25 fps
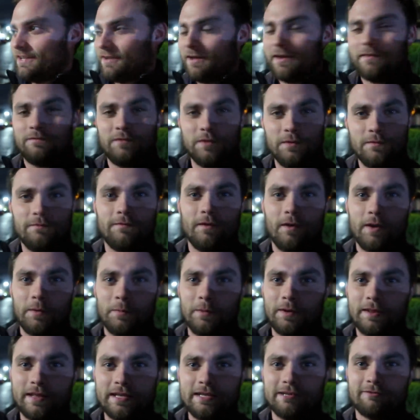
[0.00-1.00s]
Like, if you
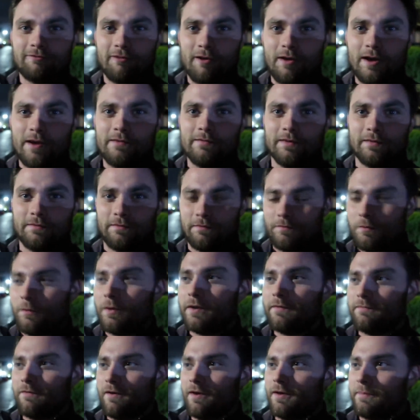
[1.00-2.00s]
find one of these drivers for
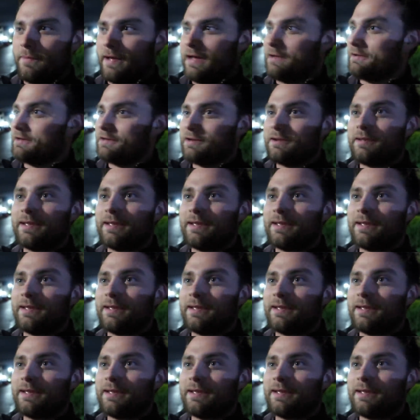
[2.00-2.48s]
forty-five pounds, I